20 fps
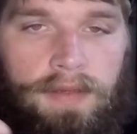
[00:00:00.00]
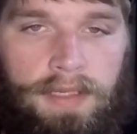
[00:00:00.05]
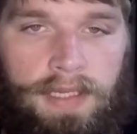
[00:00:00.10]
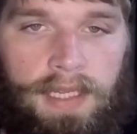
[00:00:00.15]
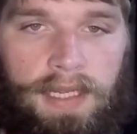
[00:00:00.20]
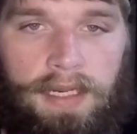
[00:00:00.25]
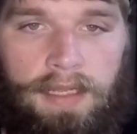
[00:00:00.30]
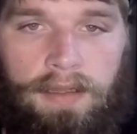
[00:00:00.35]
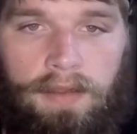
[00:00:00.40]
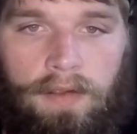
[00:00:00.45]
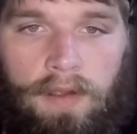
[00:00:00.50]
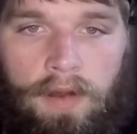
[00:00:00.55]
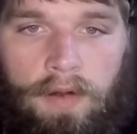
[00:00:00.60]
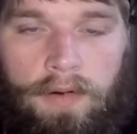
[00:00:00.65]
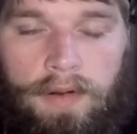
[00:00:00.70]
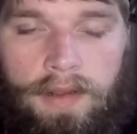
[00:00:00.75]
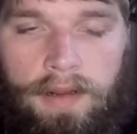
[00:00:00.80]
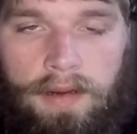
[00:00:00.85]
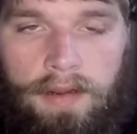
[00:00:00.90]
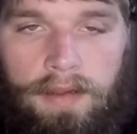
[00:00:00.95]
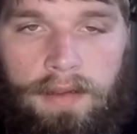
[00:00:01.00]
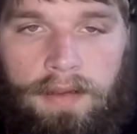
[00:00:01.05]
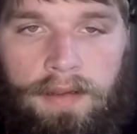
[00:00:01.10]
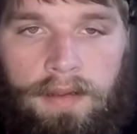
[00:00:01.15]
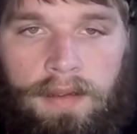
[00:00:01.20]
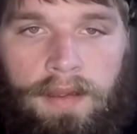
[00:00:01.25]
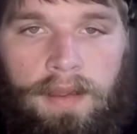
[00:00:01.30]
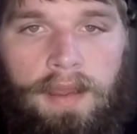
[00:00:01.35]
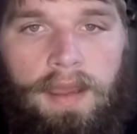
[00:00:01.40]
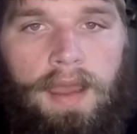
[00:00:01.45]
getting loaded,
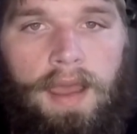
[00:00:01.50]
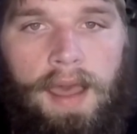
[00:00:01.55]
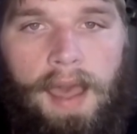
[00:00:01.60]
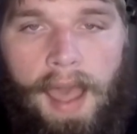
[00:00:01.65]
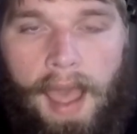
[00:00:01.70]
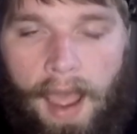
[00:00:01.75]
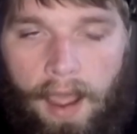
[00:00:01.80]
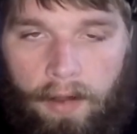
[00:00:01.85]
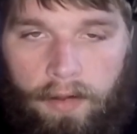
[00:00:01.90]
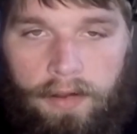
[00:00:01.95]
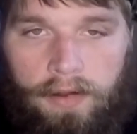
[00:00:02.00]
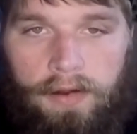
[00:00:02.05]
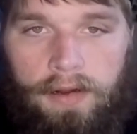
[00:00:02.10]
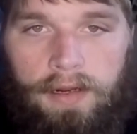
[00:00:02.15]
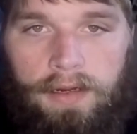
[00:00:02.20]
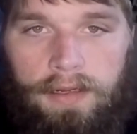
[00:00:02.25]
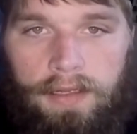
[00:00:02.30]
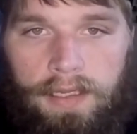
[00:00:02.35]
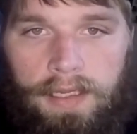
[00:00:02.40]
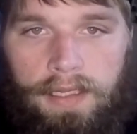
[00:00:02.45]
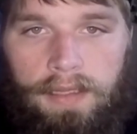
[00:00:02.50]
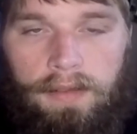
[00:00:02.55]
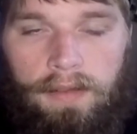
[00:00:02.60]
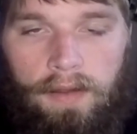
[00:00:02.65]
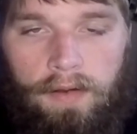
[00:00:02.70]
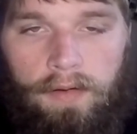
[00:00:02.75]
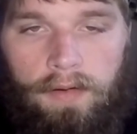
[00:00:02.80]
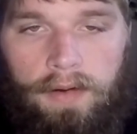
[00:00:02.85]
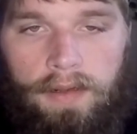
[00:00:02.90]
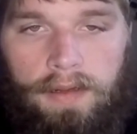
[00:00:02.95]
how you're going to get
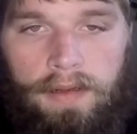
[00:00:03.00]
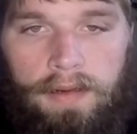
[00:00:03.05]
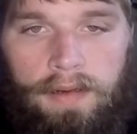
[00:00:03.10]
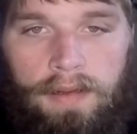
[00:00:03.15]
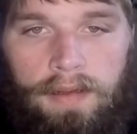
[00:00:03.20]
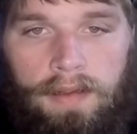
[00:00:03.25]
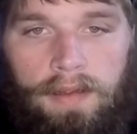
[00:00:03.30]
loaded,